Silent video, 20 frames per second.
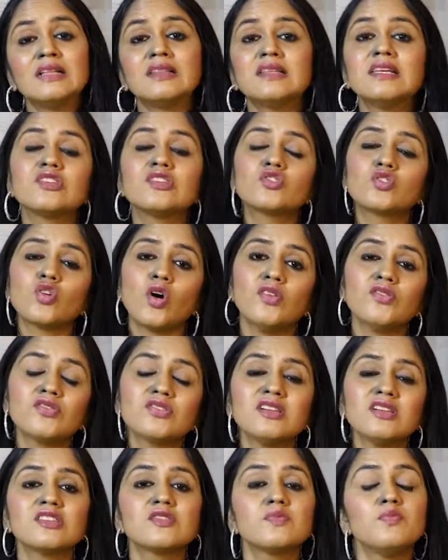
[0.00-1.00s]
these
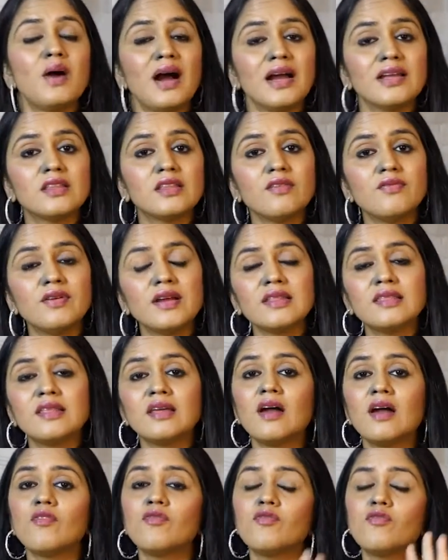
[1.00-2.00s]
tonsils, by the way,
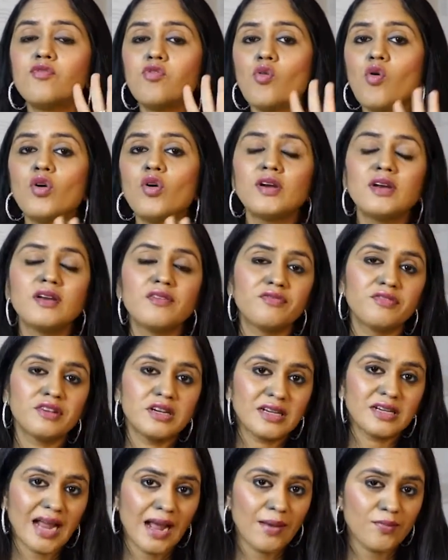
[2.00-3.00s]
there are four
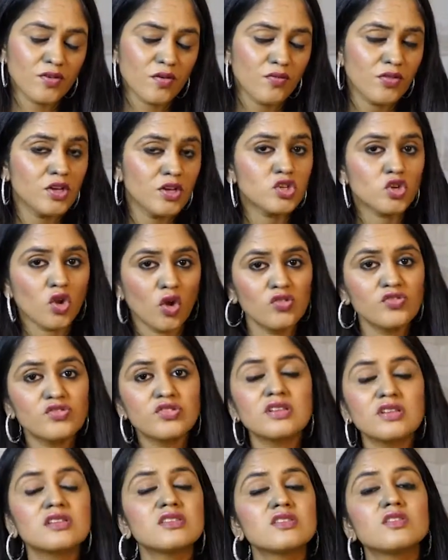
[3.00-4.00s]
different types of the
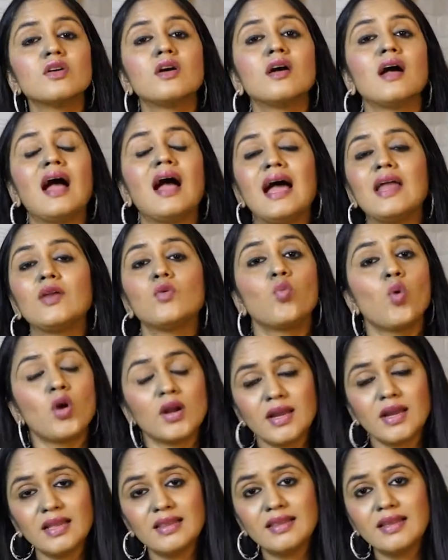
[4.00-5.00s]
tonsils. And
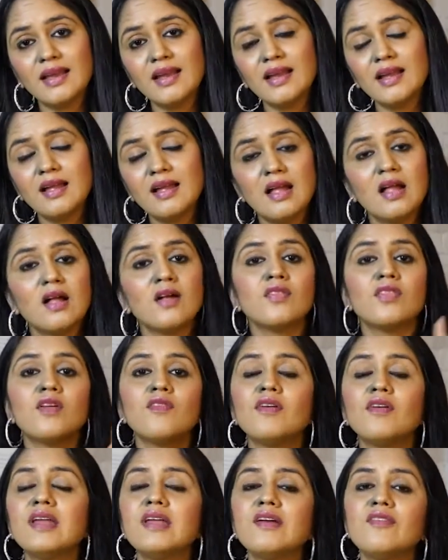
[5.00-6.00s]
what are they?
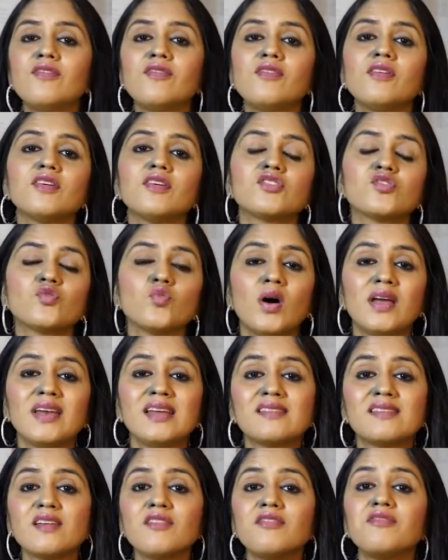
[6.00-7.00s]
The very first one
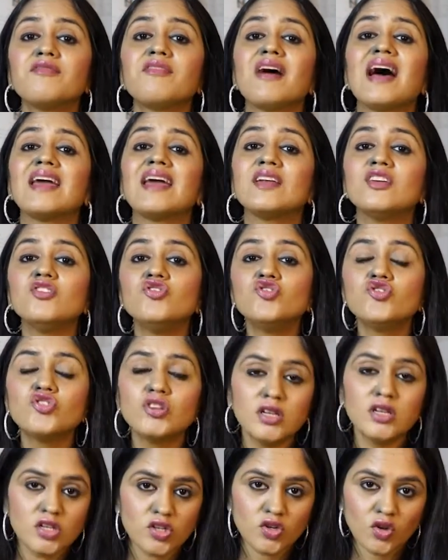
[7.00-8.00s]
is a
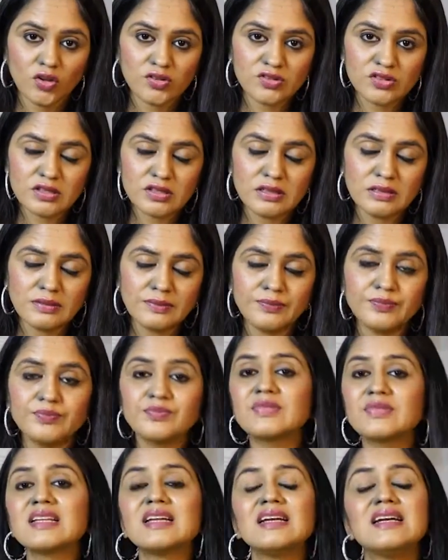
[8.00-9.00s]
pharyngeal tonsil.
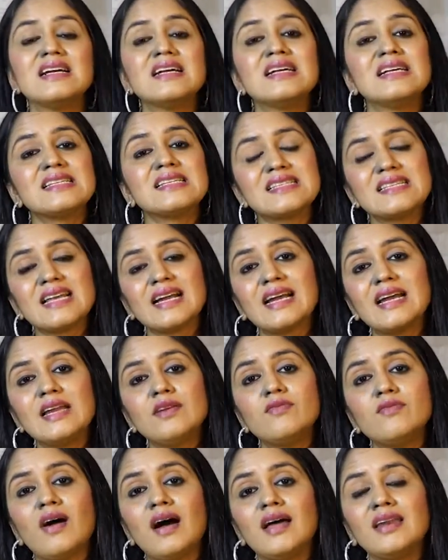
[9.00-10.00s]

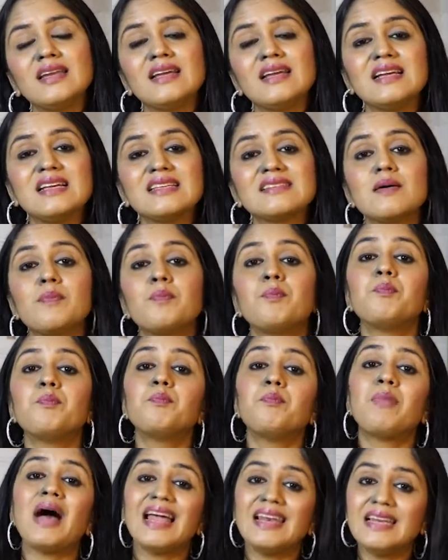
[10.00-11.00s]
Second one is a
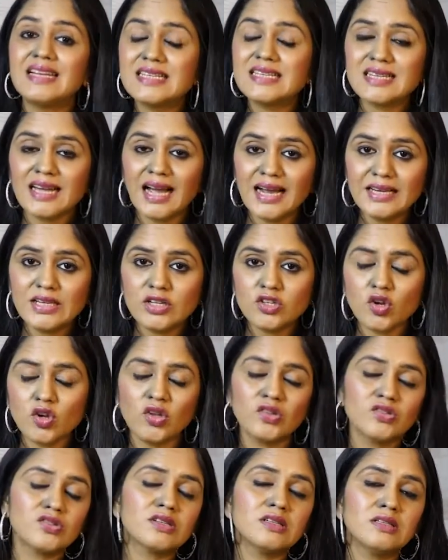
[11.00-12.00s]
palatine
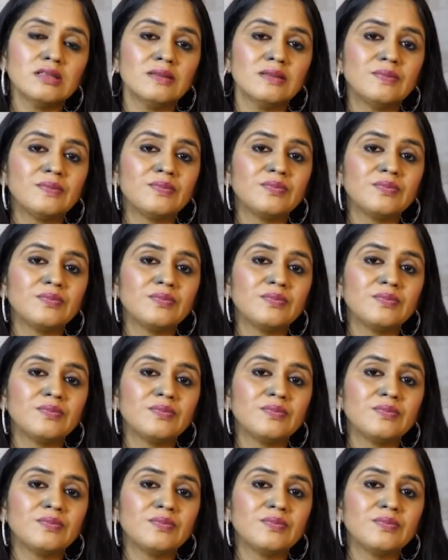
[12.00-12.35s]
tonsil.